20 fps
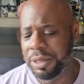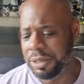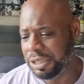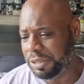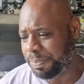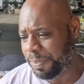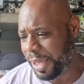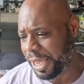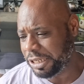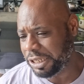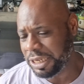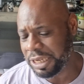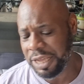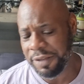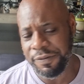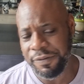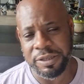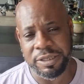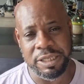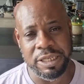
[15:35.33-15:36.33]

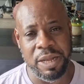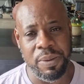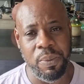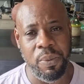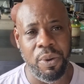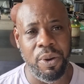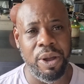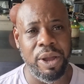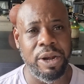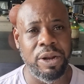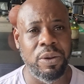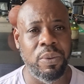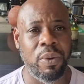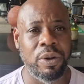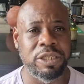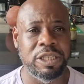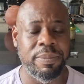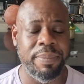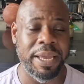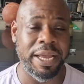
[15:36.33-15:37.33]
especially if it's someone who
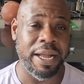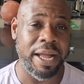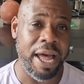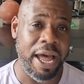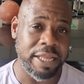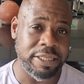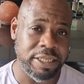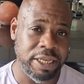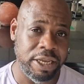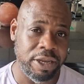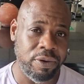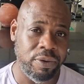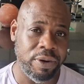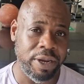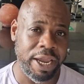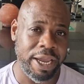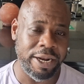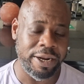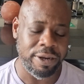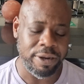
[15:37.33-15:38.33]
wants to be a content
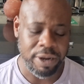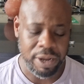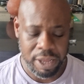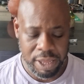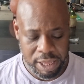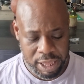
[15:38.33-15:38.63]
creator.